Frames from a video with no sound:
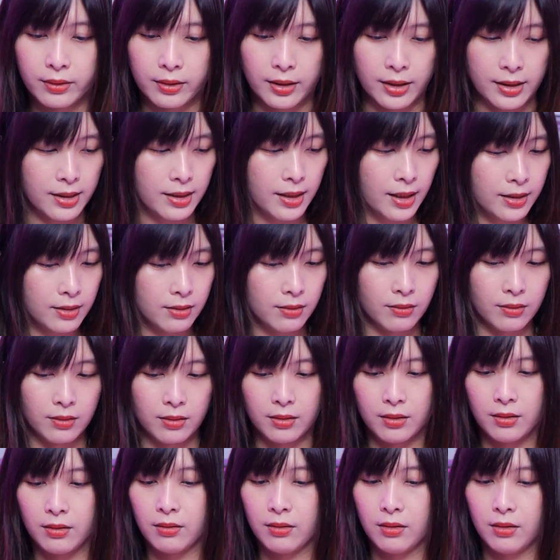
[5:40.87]
That's done.
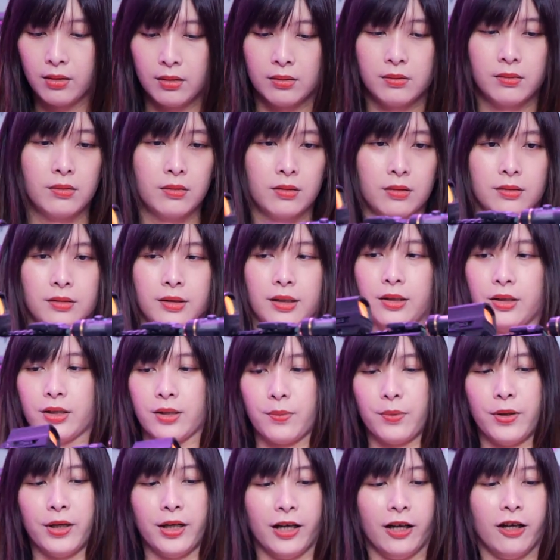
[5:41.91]
Looks
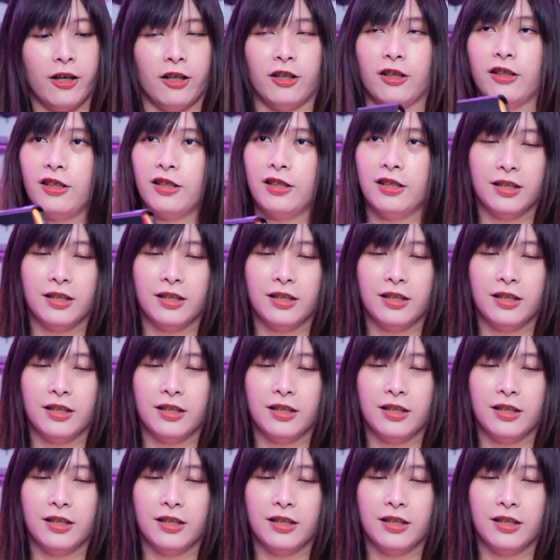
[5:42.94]
pretty good.